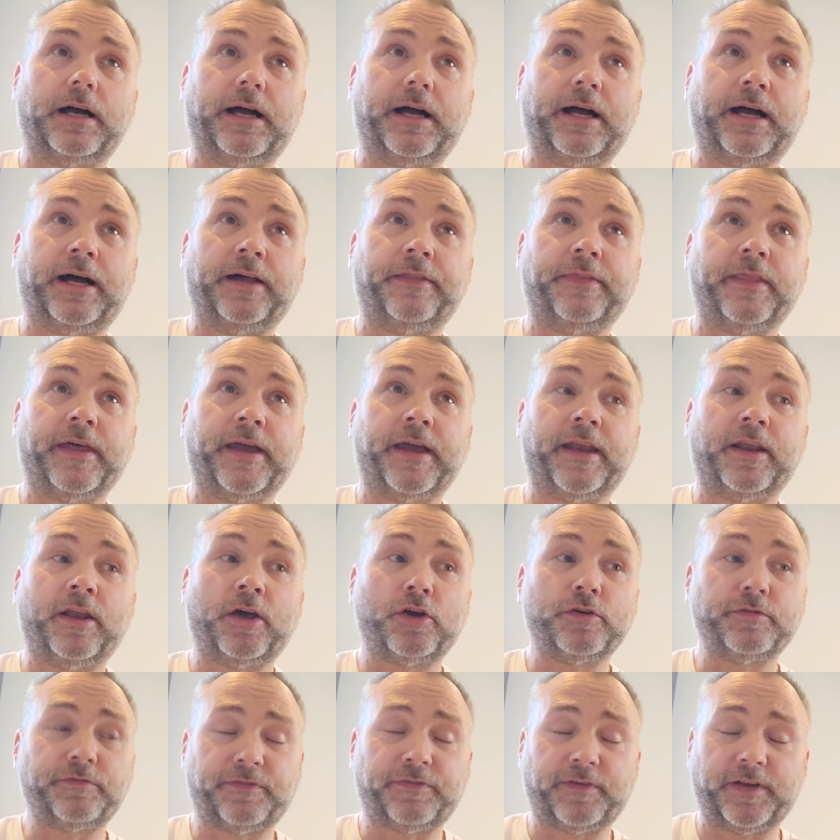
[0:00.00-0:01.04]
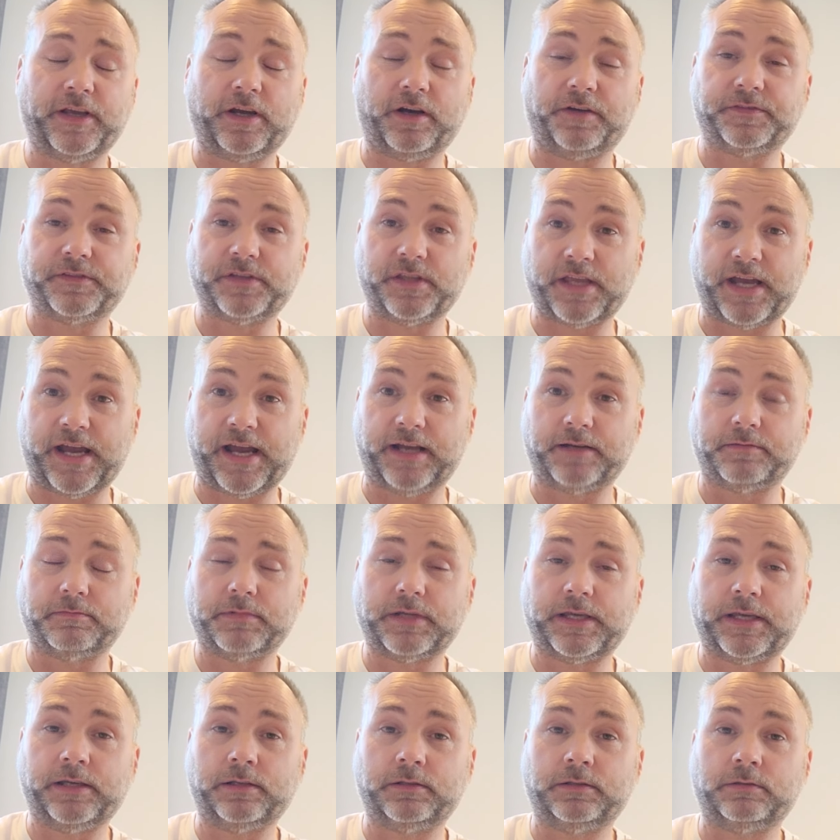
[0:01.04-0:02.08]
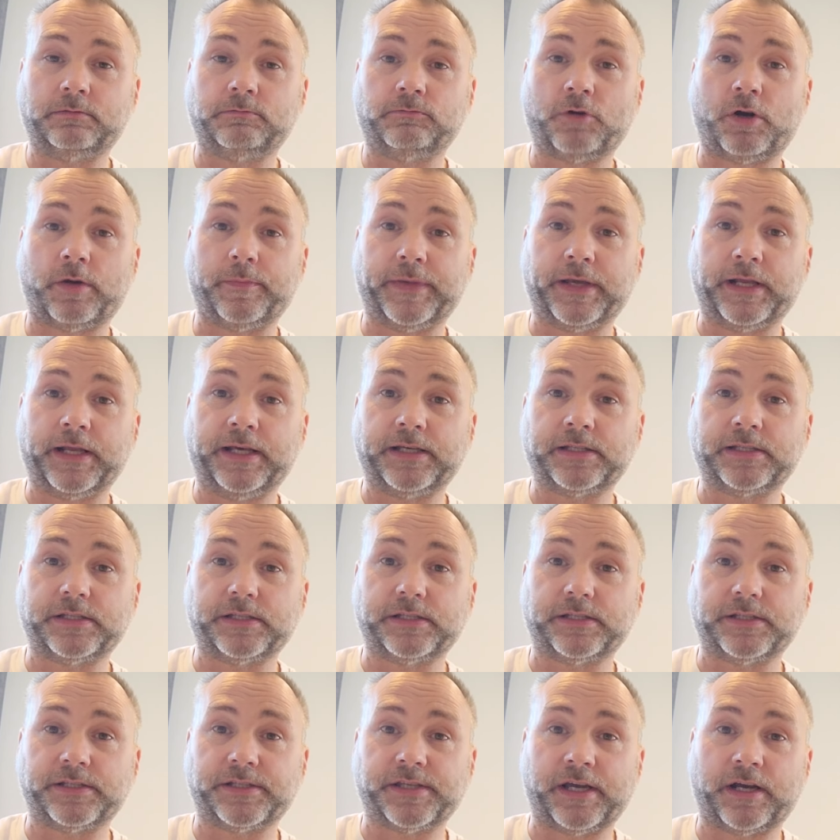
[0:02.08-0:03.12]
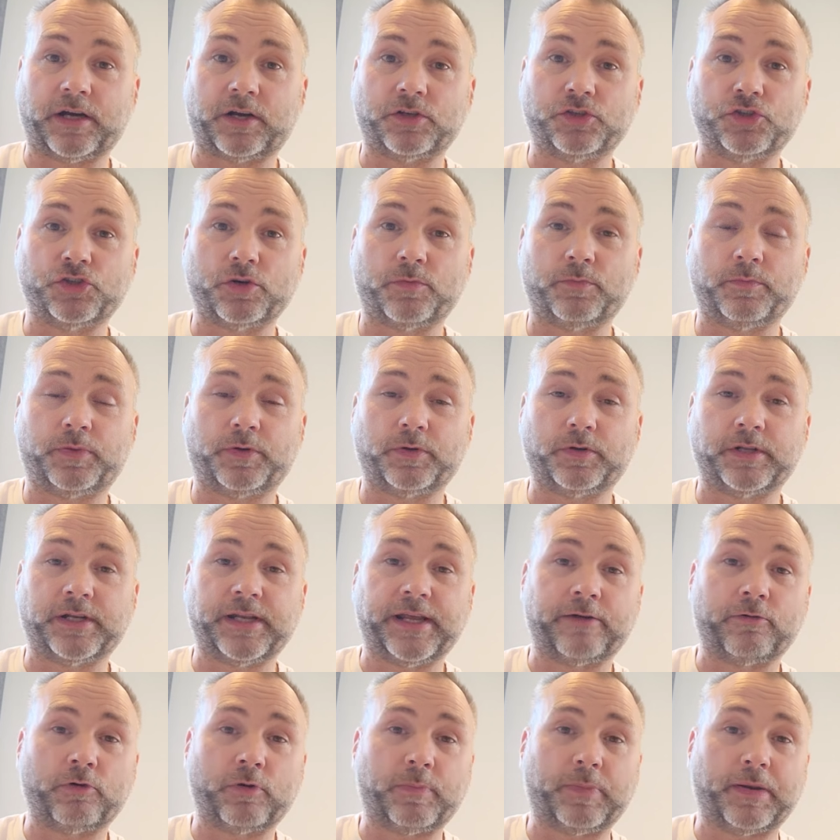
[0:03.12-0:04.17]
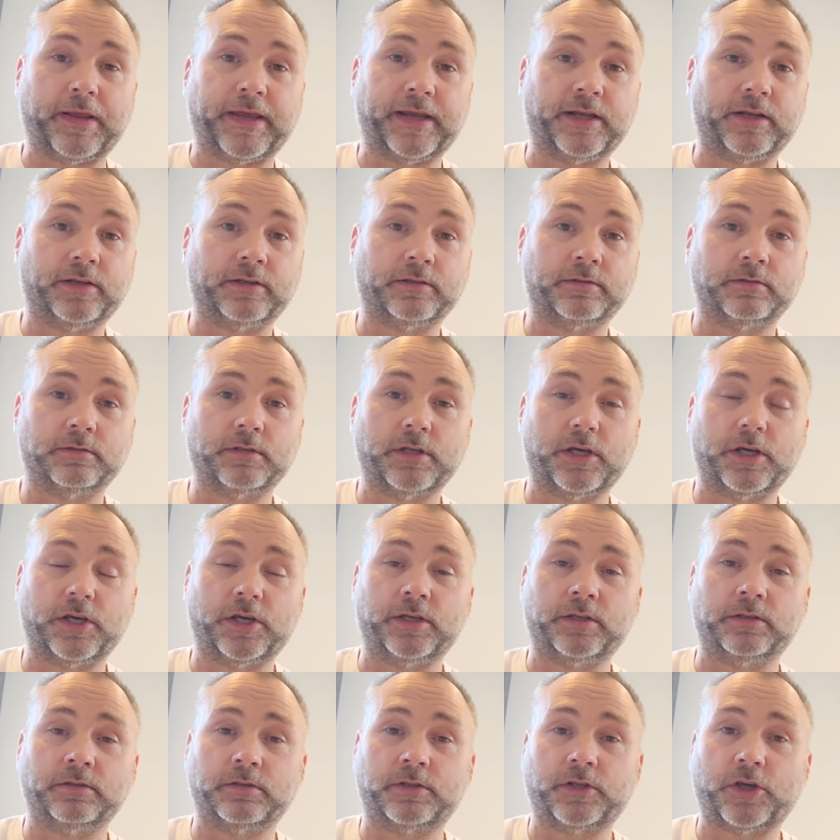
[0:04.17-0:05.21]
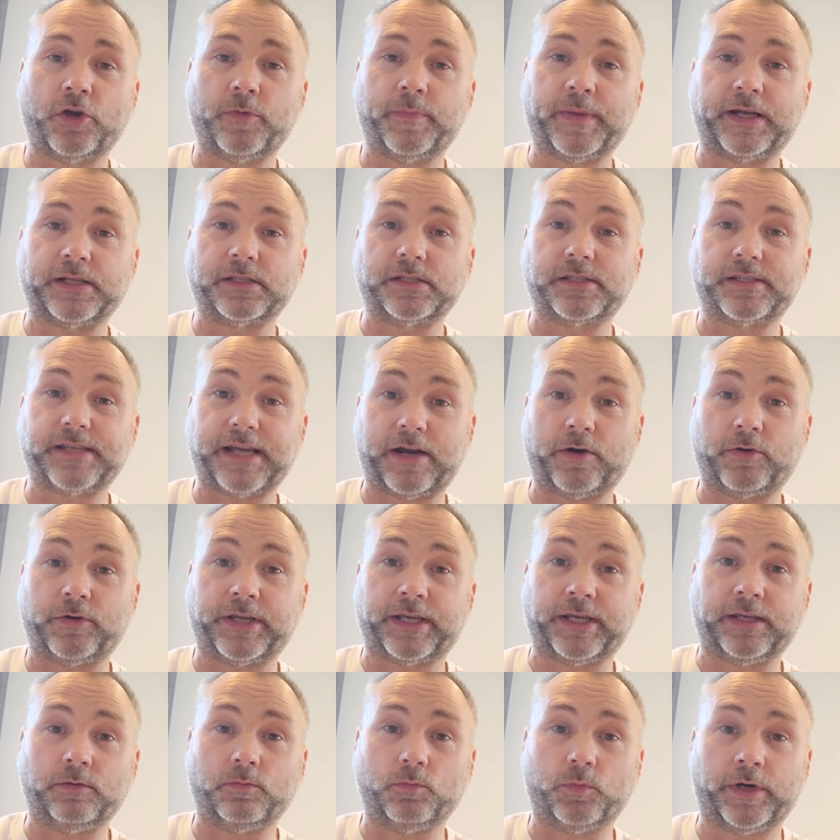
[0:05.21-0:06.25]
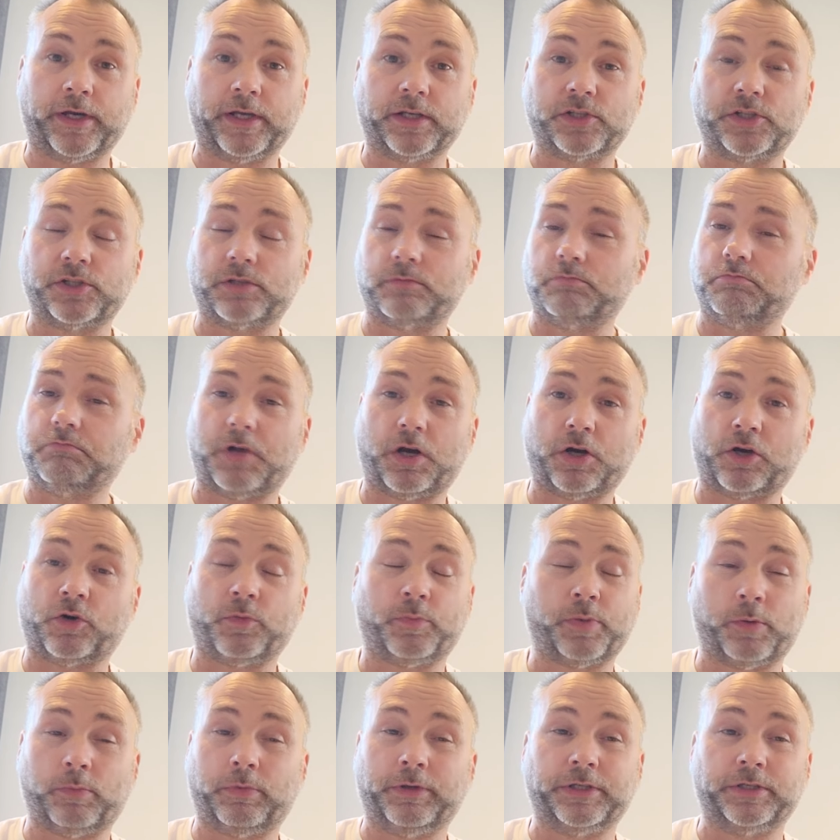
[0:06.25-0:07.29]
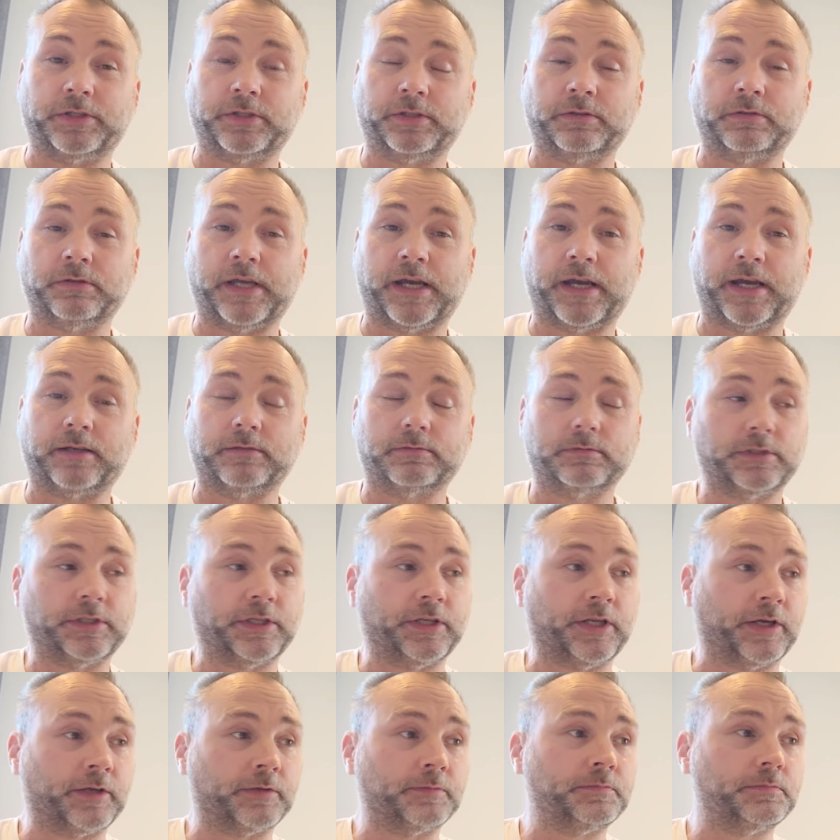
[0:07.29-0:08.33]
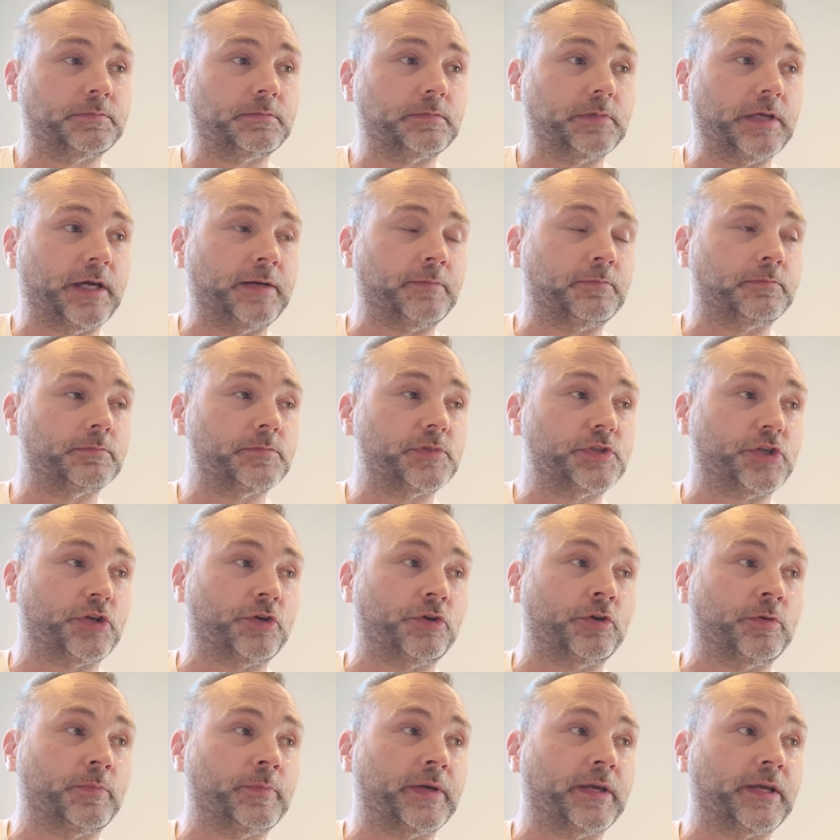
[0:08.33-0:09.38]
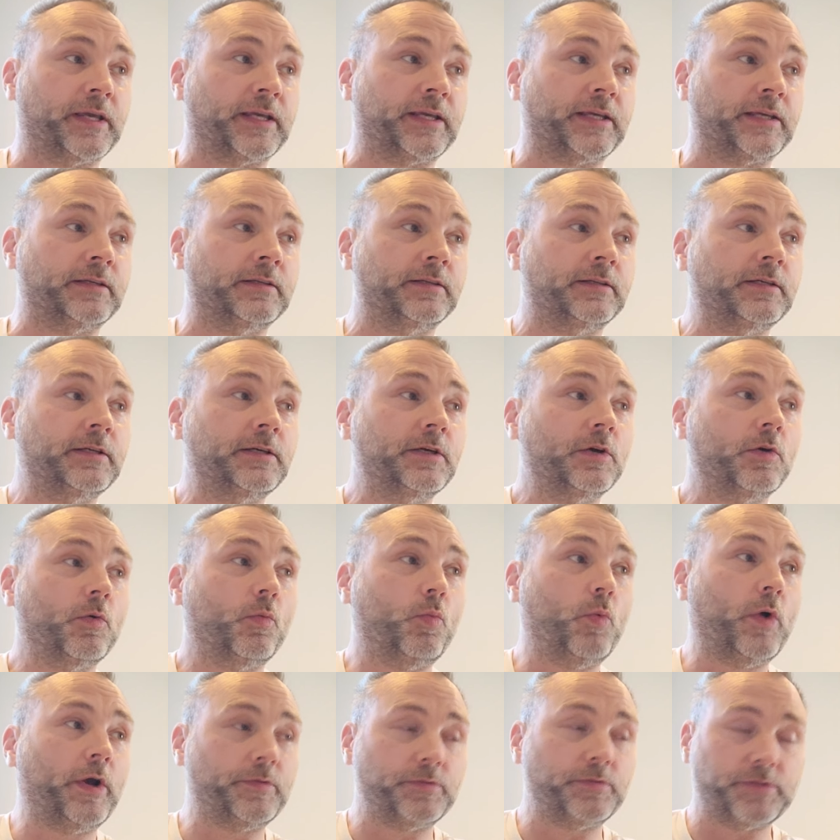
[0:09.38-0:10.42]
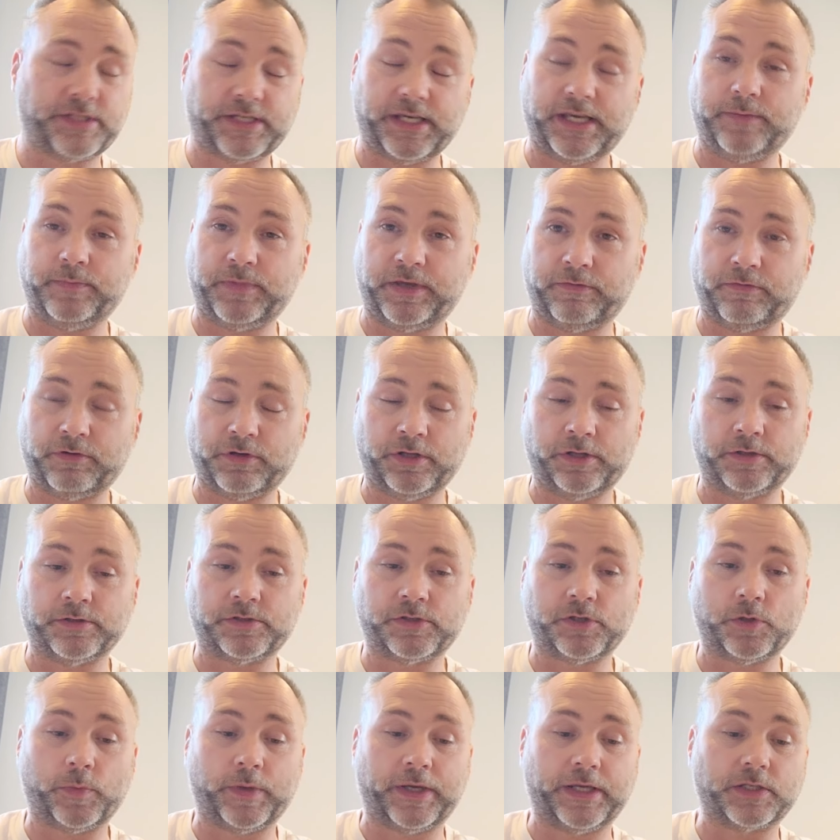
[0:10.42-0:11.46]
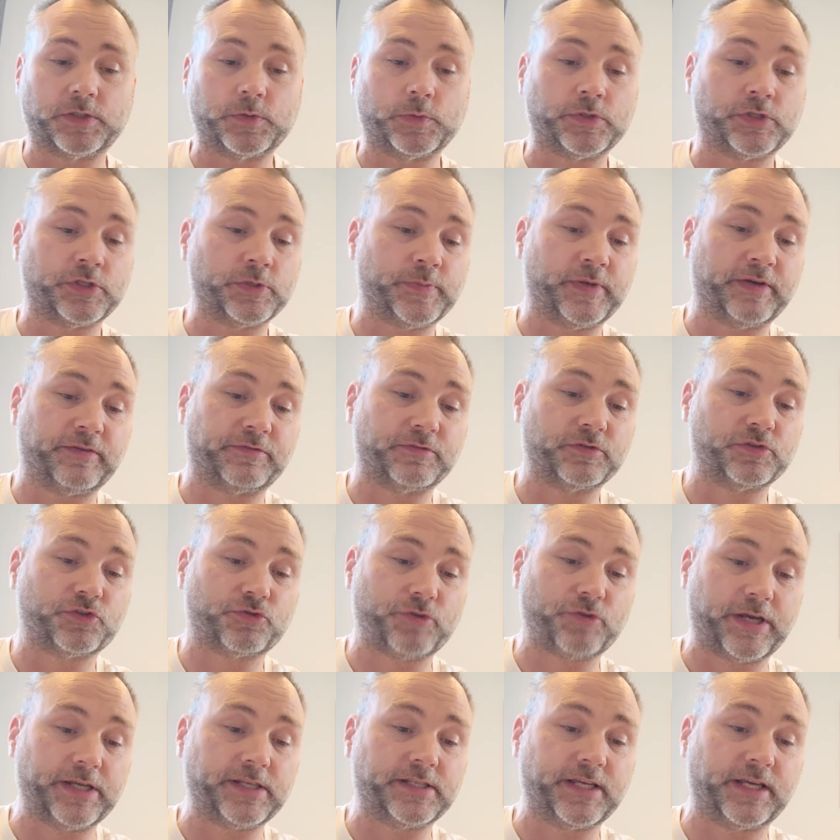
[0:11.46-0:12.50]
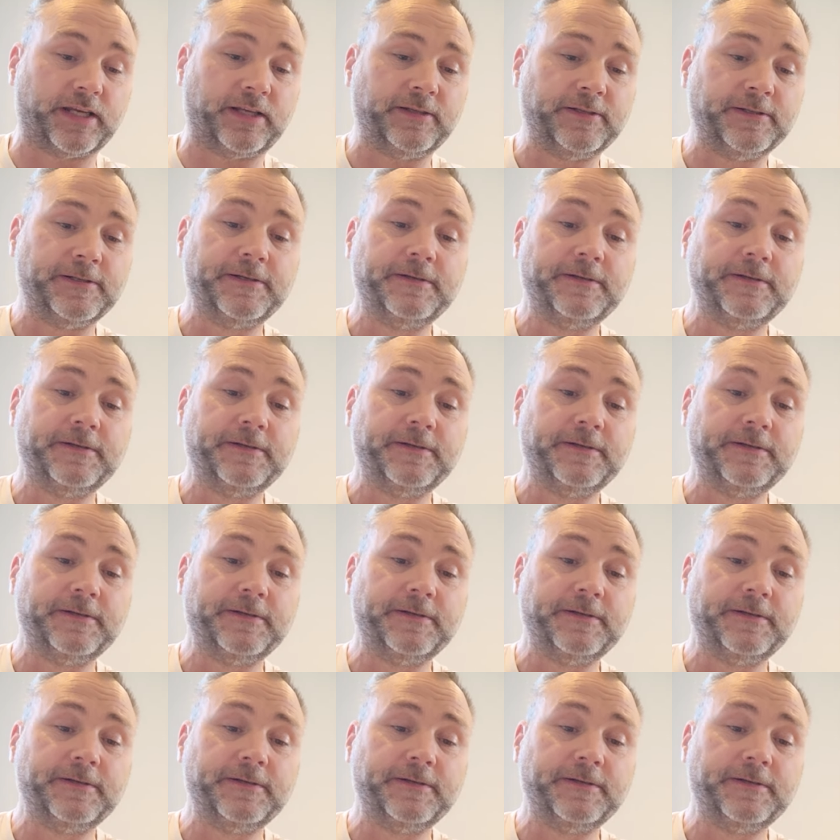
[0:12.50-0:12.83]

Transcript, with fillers: and then hopefully after that, he'll write me a letter to say I can jump on an aeroplane and, and go back to Saudi, which I could probably do that, you know, um, sooner. But he won't see me for another two weeks, which is a bit frustrating.